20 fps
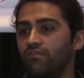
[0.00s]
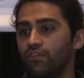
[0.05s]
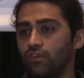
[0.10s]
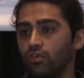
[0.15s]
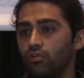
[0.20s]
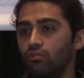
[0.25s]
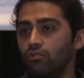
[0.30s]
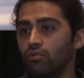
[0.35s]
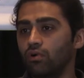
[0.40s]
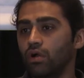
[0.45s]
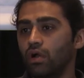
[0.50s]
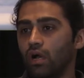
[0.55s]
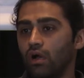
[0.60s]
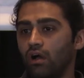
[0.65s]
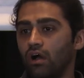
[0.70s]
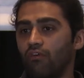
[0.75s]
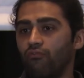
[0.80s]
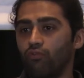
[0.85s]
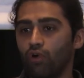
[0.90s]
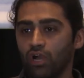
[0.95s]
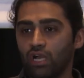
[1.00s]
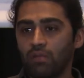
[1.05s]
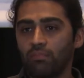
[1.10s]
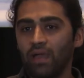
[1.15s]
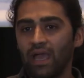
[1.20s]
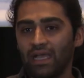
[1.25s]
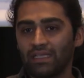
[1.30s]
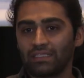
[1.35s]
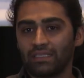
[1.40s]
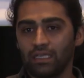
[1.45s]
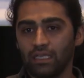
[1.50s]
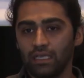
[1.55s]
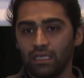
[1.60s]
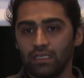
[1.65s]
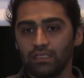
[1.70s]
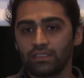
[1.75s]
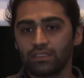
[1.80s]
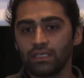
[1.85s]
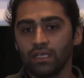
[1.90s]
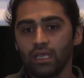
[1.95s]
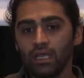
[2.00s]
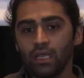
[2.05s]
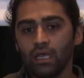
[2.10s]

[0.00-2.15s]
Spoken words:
view of where capacity is.